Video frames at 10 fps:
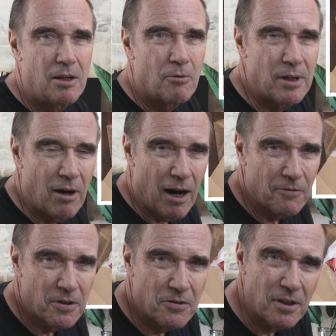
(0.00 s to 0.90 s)
we
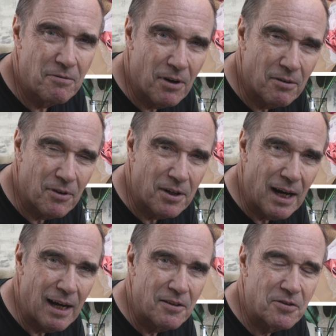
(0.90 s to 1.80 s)
often see very, very
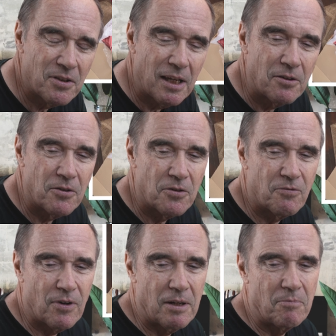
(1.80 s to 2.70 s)
high sales
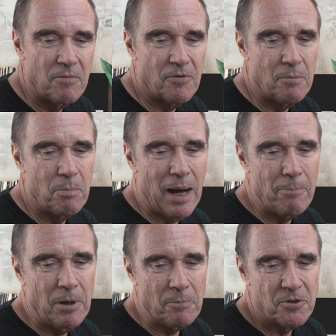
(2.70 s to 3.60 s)
from
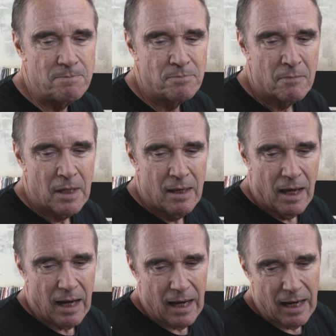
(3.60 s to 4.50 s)
pop-ups.
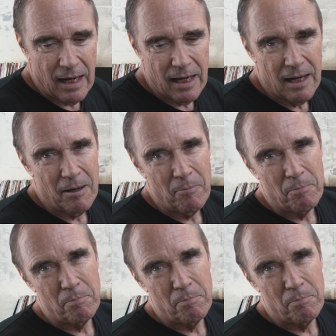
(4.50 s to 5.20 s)
Box